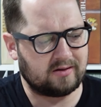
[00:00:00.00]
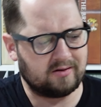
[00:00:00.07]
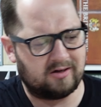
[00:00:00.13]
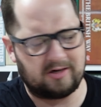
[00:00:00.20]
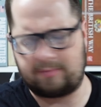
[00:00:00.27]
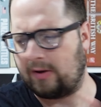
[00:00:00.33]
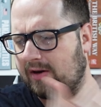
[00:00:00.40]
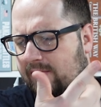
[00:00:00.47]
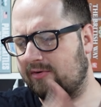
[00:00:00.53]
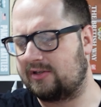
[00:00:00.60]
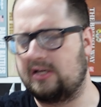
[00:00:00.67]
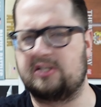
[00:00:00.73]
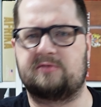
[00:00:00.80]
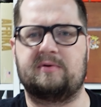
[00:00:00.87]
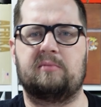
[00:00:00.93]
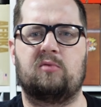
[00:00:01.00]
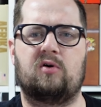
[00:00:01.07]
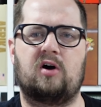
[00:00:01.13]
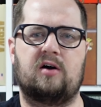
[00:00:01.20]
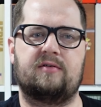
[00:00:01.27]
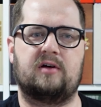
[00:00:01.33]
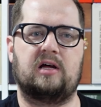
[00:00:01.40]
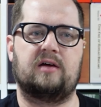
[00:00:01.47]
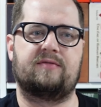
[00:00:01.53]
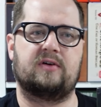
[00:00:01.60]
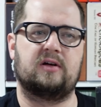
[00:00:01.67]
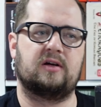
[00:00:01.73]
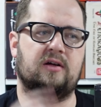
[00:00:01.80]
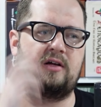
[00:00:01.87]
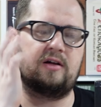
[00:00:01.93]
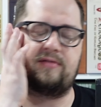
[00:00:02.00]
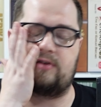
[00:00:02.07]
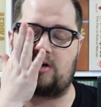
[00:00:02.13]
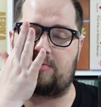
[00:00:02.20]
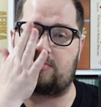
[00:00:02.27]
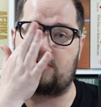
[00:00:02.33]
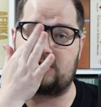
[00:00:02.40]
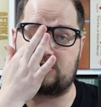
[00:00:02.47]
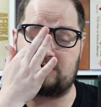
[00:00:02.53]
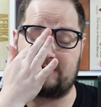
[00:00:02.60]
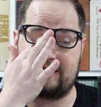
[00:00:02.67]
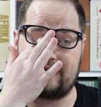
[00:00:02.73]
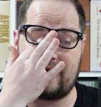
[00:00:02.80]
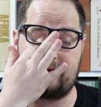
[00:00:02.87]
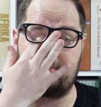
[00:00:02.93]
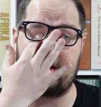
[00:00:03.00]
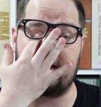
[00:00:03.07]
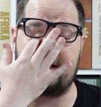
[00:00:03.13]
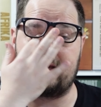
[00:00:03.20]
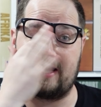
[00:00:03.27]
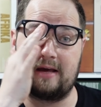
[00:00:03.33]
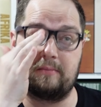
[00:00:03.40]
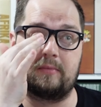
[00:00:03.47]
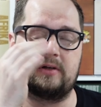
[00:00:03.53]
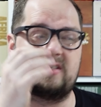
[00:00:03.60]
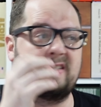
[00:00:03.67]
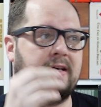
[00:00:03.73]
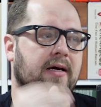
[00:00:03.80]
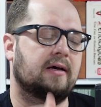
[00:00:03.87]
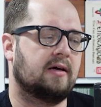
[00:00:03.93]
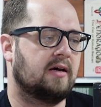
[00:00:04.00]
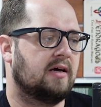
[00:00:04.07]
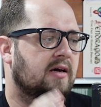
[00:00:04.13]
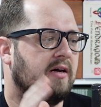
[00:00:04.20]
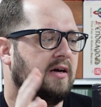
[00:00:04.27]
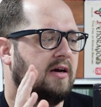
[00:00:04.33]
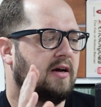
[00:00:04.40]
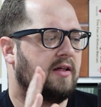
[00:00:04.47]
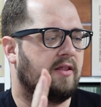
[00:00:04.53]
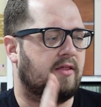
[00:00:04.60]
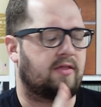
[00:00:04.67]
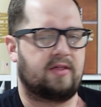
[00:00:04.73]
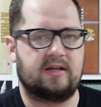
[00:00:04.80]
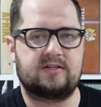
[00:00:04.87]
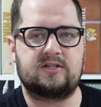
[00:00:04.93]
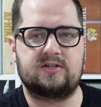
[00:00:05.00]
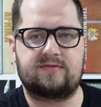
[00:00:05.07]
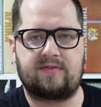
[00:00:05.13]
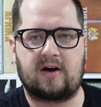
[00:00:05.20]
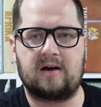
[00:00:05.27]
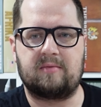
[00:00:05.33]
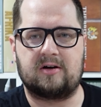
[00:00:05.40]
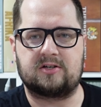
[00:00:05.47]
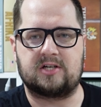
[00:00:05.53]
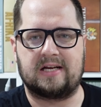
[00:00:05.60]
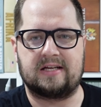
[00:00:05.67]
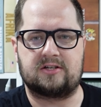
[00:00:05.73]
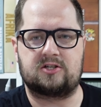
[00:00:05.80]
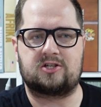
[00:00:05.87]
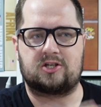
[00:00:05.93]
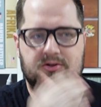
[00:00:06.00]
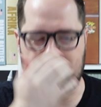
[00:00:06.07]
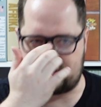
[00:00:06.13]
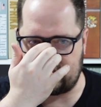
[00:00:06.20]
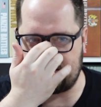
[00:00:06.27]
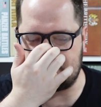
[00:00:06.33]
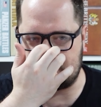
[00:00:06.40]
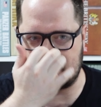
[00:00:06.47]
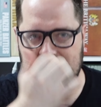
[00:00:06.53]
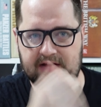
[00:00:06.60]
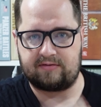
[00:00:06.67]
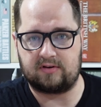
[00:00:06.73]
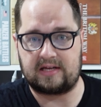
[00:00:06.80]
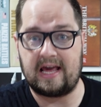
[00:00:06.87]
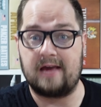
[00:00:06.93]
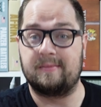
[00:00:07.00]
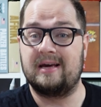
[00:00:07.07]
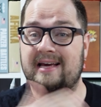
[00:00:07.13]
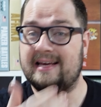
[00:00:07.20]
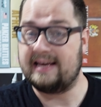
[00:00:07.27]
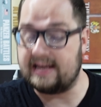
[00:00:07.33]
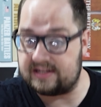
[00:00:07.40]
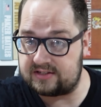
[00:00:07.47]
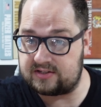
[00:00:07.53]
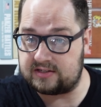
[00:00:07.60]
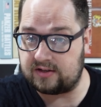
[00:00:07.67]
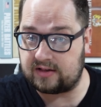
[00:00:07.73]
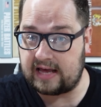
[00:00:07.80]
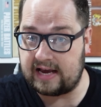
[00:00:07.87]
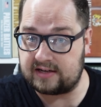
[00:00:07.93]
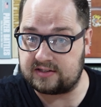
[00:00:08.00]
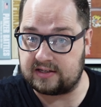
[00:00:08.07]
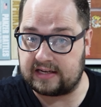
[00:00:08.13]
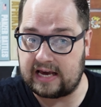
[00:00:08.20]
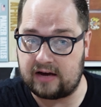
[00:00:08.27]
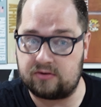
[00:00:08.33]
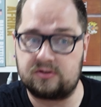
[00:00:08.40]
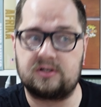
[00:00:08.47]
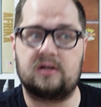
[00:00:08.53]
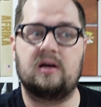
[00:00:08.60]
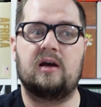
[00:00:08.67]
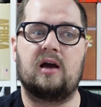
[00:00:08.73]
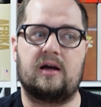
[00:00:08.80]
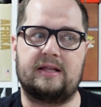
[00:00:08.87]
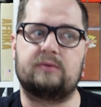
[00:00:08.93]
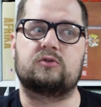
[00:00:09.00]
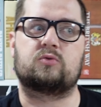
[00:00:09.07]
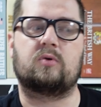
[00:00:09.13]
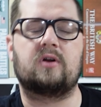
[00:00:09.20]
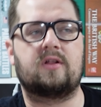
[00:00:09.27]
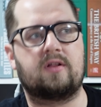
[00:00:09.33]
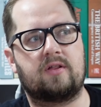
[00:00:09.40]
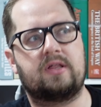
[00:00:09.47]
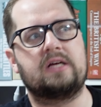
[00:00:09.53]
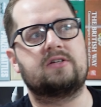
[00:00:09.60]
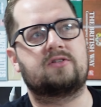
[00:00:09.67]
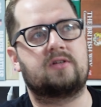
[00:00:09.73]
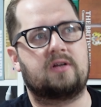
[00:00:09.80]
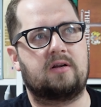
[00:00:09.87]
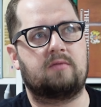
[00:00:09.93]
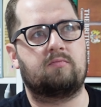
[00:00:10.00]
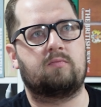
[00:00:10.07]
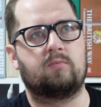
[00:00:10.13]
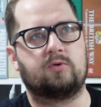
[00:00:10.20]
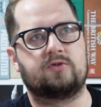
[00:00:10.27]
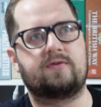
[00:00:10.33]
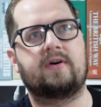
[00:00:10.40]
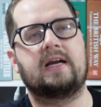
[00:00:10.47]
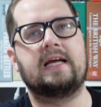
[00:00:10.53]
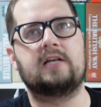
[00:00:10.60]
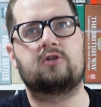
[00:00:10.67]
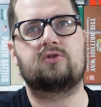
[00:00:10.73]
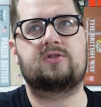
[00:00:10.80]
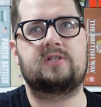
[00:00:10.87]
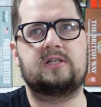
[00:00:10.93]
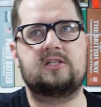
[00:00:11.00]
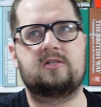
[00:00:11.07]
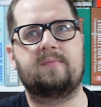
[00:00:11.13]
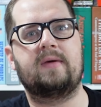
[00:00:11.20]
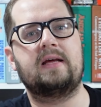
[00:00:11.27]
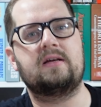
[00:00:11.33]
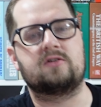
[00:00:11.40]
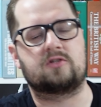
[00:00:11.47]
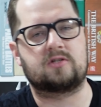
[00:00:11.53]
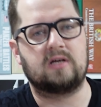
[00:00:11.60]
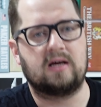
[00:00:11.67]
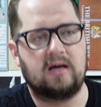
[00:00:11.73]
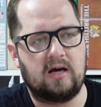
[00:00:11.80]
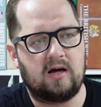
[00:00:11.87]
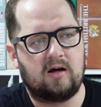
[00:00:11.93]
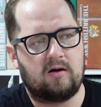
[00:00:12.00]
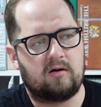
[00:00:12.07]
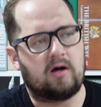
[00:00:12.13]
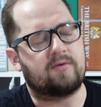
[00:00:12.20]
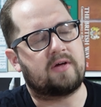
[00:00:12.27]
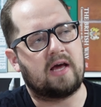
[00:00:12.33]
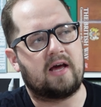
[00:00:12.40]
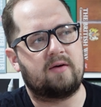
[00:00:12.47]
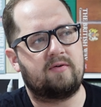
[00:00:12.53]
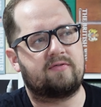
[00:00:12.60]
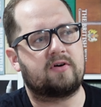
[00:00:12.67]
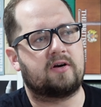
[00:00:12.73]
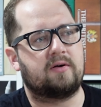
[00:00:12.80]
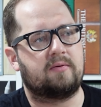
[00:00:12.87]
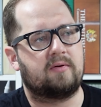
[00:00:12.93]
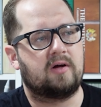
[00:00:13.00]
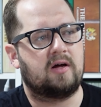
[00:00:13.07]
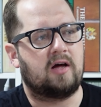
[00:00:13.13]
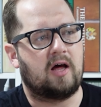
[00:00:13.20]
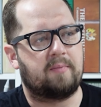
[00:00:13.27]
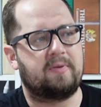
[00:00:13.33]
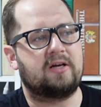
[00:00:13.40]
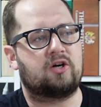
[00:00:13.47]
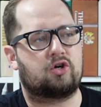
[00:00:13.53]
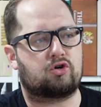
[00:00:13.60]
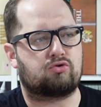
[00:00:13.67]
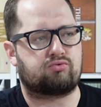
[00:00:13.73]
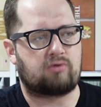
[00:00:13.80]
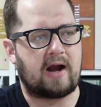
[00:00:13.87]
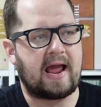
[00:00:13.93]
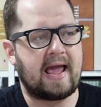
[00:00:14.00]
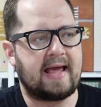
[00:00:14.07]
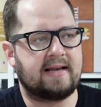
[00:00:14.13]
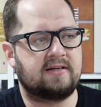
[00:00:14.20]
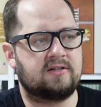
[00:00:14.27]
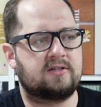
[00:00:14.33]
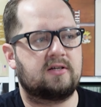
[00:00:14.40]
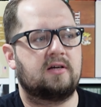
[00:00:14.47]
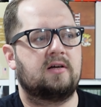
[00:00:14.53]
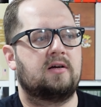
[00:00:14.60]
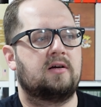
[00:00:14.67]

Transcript: Napoleon Returns a bit more of, of, a, of an operational big campaign game, but uh, this is very much a strategic level game. It's still hex and counter, and that was one of the things that was very interesting to me is, okay, we've got a, a big grand